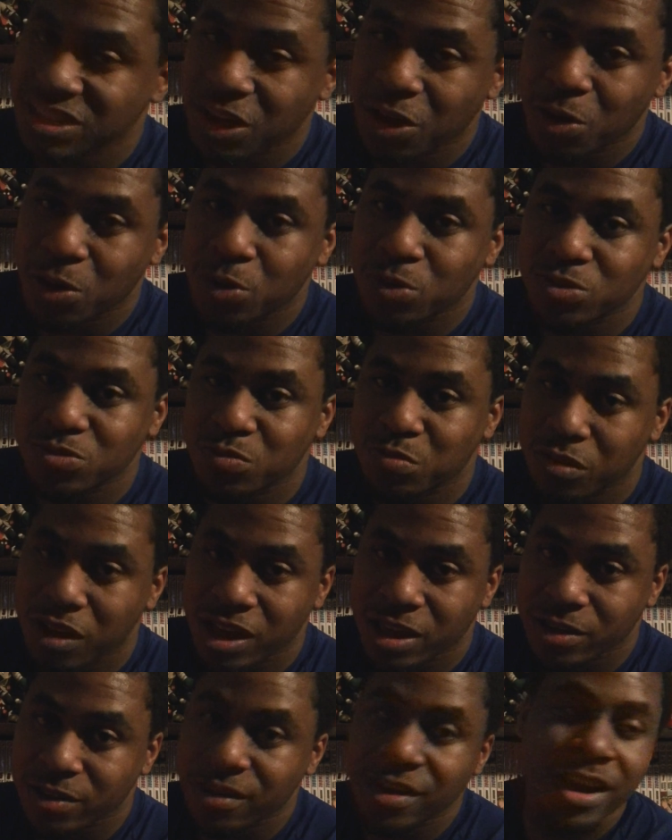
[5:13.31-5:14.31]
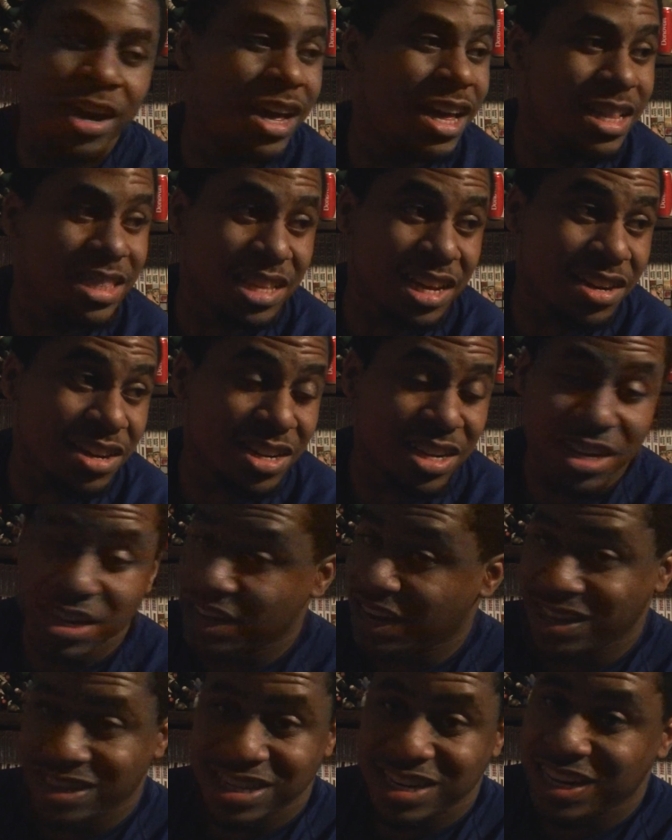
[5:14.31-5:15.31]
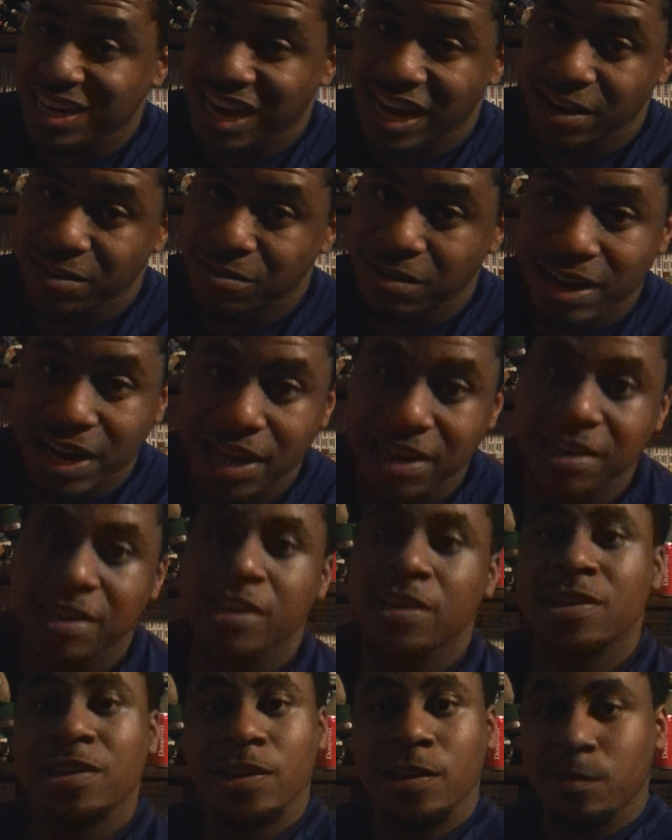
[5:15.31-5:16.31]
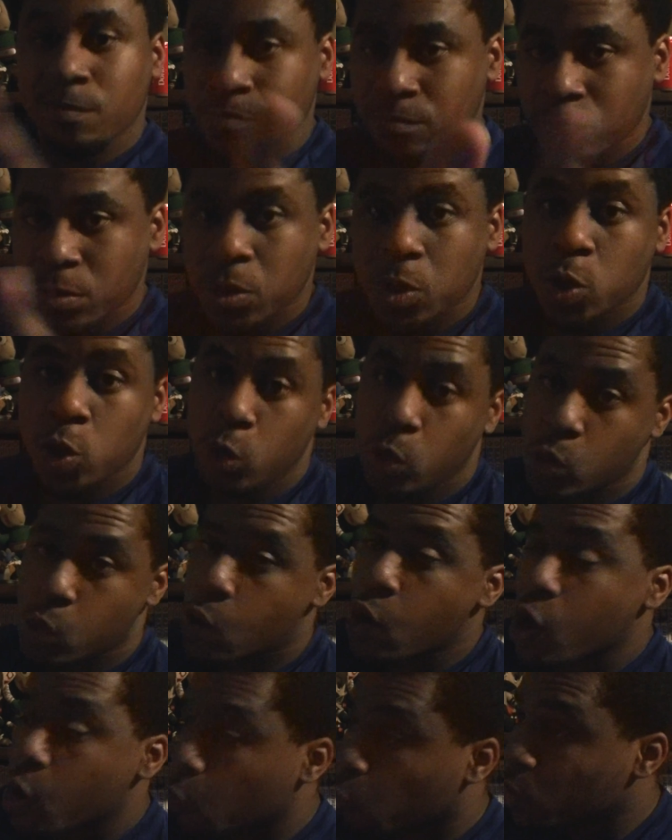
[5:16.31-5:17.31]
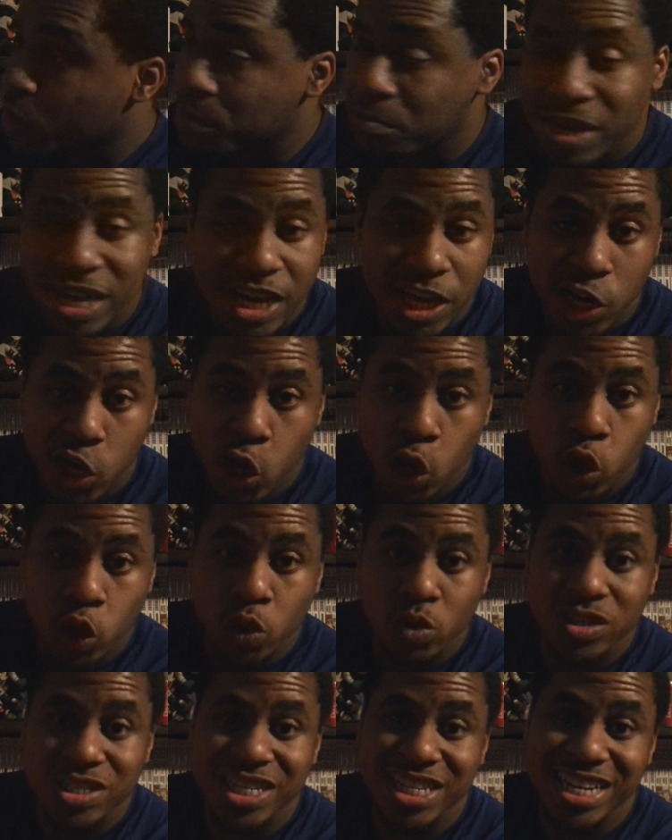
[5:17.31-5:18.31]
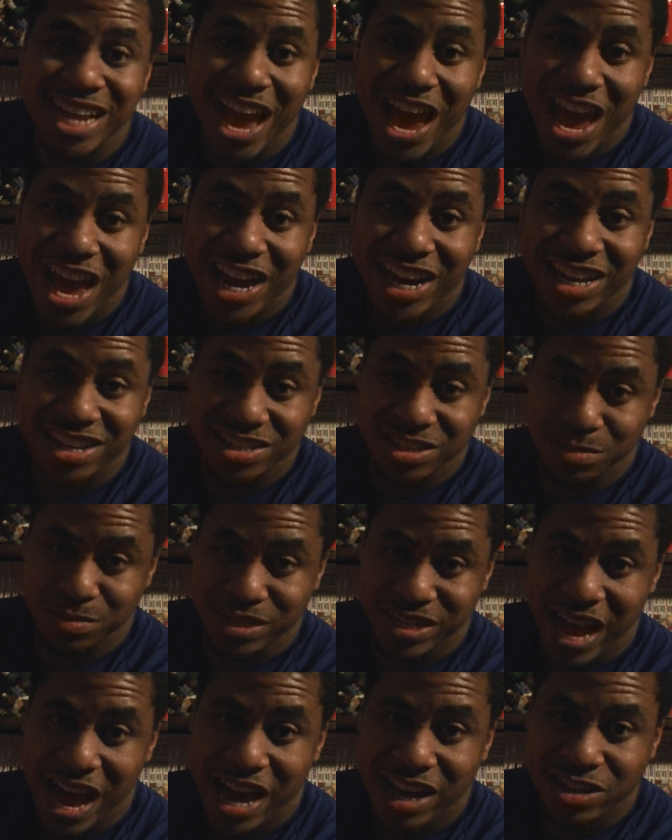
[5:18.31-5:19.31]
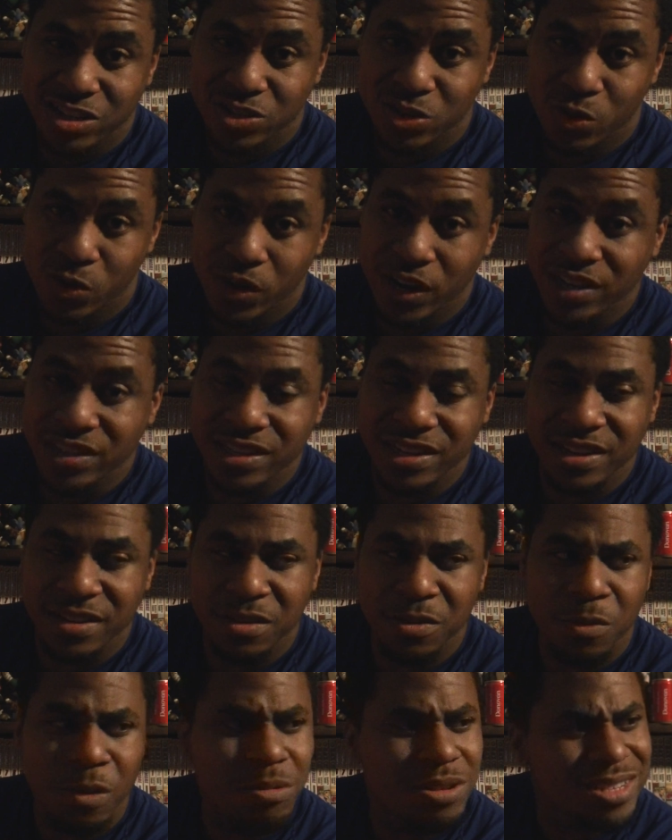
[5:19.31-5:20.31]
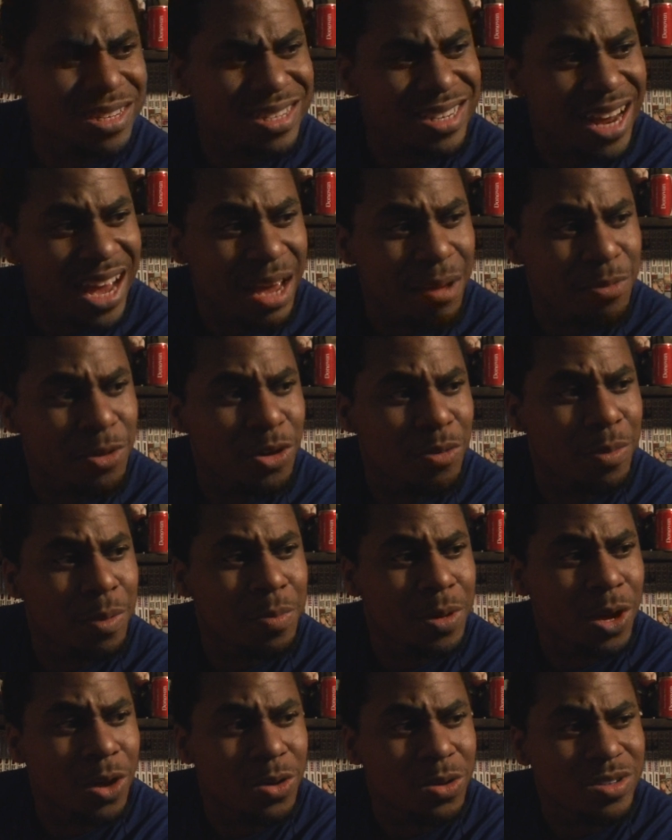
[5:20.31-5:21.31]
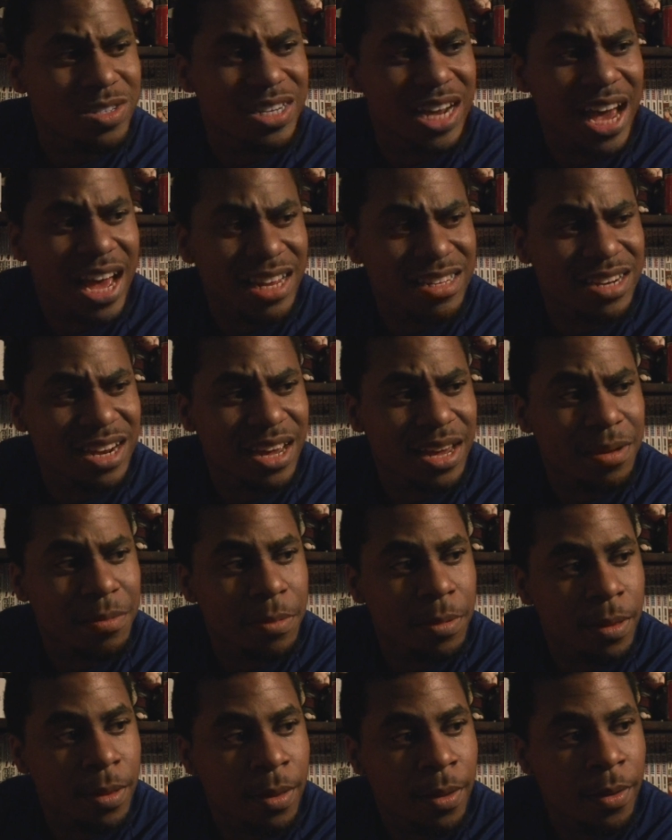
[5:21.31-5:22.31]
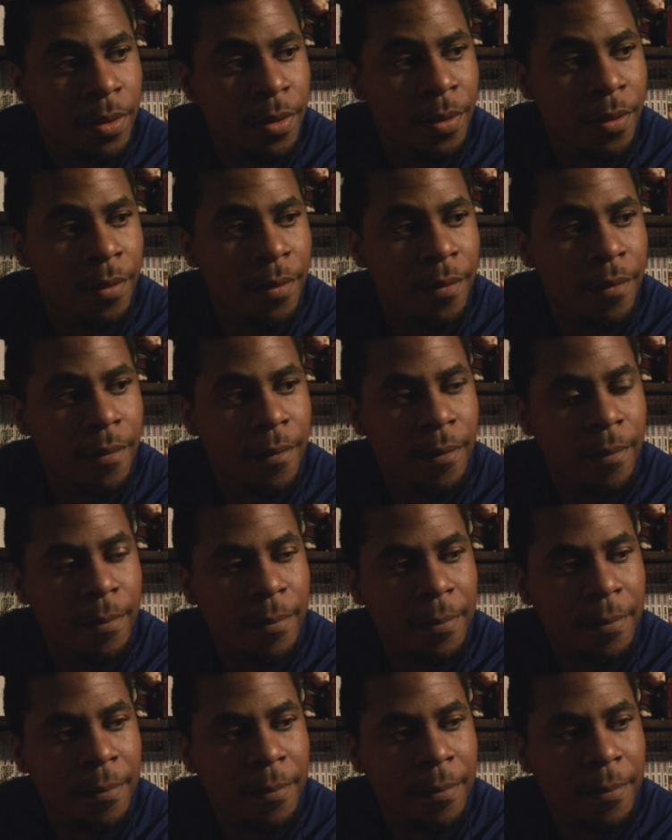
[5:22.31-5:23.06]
Goku's brother. They look nothing alike, right? Cool. We meet Goku's dad in some side stories. What was his name? You remember Goku's dad's name? Uh...